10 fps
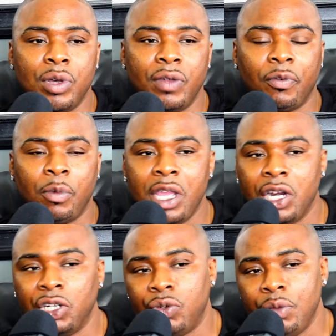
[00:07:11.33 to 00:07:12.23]
but from the
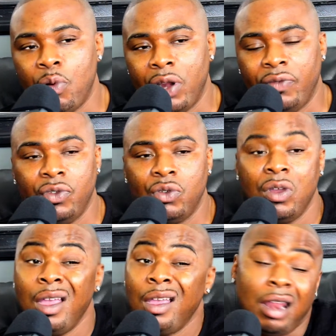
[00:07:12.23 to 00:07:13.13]
industry point of view,
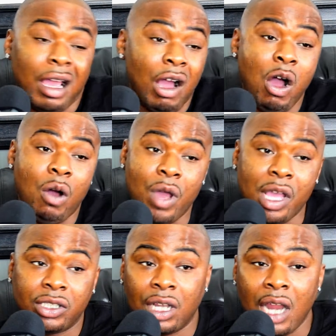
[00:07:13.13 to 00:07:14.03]
like I
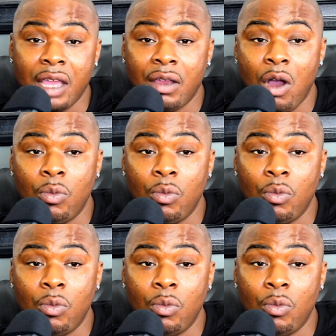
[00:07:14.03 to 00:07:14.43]
always, like,